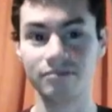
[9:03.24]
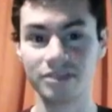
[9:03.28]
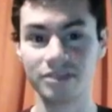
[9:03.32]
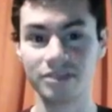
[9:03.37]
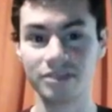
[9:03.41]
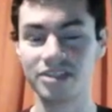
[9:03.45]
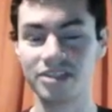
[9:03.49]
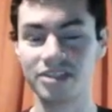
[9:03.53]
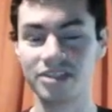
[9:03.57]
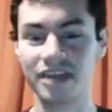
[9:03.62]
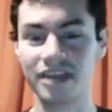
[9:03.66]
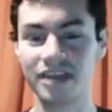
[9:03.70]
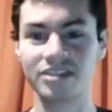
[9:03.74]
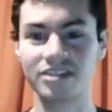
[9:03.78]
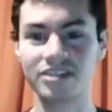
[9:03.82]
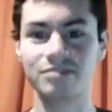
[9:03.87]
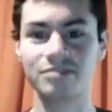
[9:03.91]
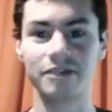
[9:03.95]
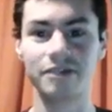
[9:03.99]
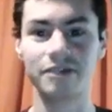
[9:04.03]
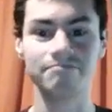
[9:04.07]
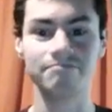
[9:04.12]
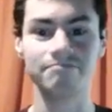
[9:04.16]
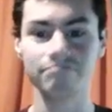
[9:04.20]
is like this,
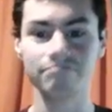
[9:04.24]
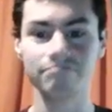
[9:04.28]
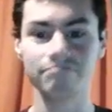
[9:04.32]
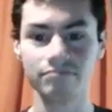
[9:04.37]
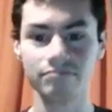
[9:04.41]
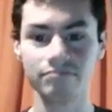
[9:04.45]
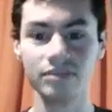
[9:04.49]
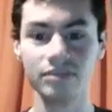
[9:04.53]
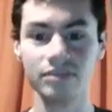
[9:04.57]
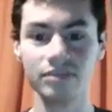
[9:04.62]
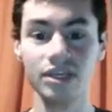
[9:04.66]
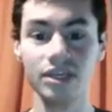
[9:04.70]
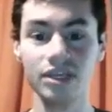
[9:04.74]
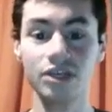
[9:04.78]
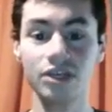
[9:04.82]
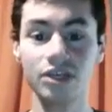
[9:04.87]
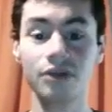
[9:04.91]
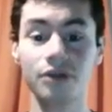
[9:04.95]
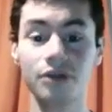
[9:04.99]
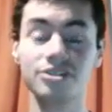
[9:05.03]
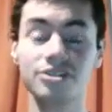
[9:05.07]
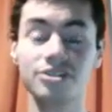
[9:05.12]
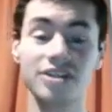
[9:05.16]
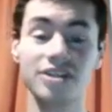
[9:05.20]
but,
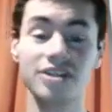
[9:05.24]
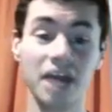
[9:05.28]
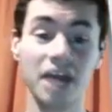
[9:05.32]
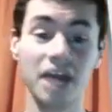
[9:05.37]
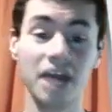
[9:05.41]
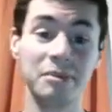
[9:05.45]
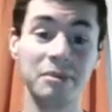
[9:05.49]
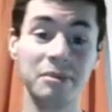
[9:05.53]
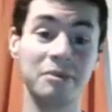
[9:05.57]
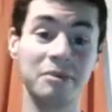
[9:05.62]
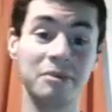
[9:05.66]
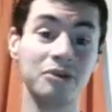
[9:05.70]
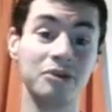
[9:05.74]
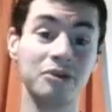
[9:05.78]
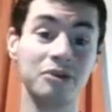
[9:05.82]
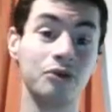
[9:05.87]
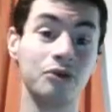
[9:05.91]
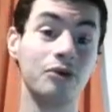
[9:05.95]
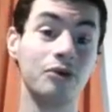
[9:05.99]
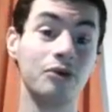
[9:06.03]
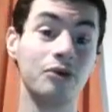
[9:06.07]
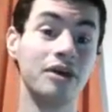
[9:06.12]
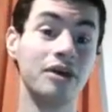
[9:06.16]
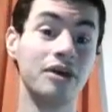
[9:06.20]
there's a lot of people
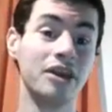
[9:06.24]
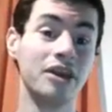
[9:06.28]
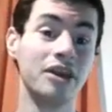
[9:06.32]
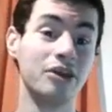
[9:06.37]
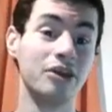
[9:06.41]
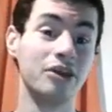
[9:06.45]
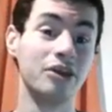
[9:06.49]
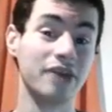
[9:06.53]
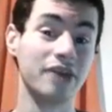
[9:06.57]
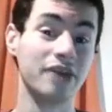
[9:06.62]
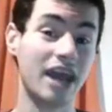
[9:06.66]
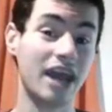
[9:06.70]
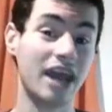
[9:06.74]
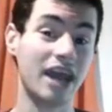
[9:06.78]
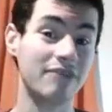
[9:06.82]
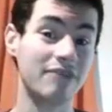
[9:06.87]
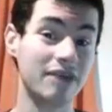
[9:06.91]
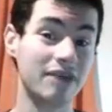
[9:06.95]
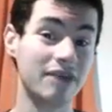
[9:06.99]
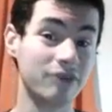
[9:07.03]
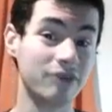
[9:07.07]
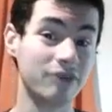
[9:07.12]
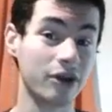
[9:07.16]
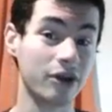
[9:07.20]
who, they have
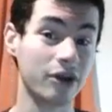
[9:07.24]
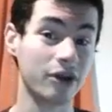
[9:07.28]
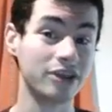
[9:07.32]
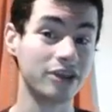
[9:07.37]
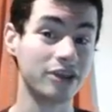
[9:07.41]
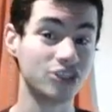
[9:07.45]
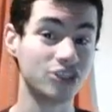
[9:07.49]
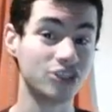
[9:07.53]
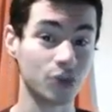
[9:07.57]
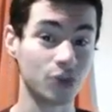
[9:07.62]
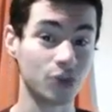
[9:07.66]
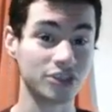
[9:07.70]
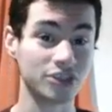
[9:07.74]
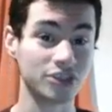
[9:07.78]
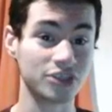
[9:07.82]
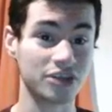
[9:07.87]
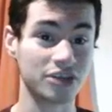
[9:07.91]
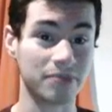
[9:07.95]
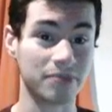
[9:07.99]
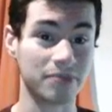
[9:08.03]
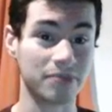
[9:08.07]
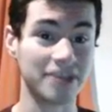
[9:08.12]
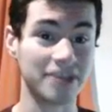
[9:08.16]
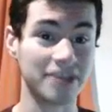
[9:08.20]
that very
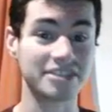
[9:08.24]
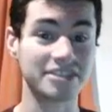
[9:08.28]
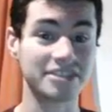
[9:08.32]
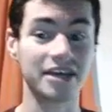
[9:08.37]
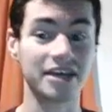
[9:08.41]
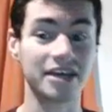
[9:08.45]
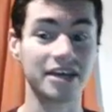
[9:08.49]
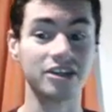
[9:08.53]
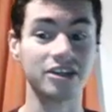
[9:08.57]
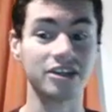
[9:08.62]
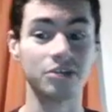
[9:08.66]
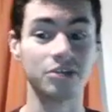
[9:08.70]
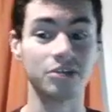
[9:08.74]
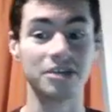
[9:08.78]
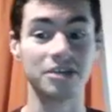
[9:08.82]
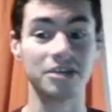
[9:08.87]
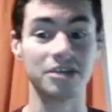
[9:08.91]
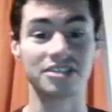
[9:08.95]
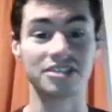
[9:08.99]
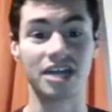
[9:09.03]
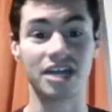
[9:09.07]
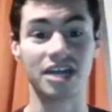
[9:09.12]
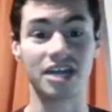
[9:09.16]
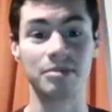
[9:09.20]
short-term mindset,
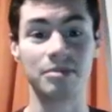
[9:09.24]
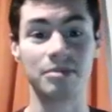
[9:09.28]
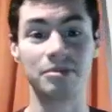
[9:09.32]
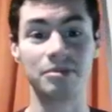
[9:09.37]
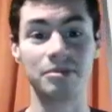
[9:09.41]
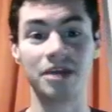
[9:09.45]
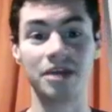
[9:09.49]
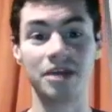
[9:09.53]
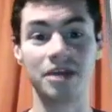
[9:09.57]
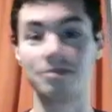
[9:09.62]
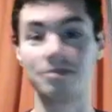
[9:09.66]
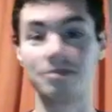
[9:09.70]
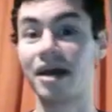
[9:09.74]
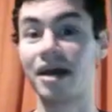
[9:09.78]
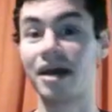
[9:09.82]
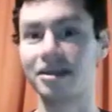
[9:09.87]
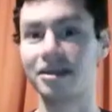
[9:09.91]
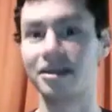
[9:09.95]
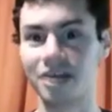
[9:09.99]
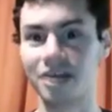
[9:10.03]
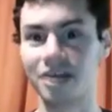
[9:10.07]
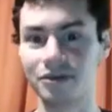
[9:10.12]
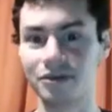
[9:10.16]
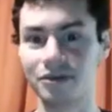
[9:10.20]
because a lot of people like buying
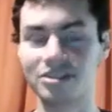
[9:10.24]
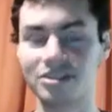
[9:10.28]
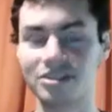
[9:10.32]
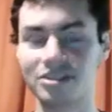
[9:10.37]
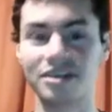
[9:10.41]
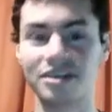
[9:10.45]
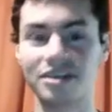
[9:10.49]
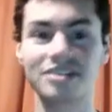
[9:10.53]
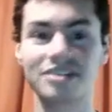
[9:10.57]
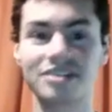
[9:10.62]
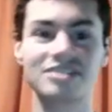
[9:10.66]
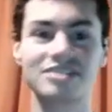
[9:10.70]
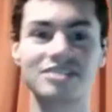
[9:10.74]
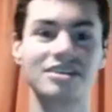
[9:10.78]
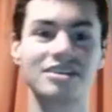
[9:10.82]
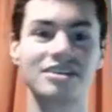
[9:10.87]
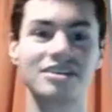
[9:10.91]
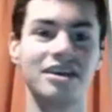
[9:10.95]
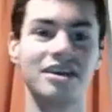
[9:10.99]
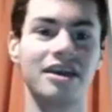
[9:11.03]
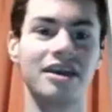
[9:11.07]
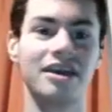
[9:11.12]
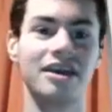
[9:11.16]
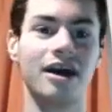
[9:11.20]
lottery tickets.
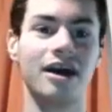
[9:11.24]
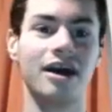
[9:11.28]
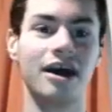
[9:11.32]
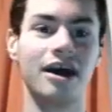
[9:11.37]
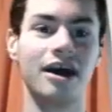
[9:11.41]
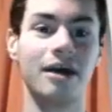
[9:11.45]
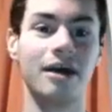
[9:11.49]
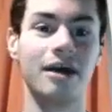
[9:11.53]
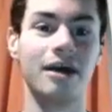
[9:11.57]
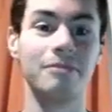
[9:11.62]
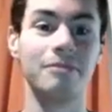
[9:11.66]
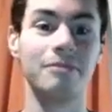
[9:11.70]
A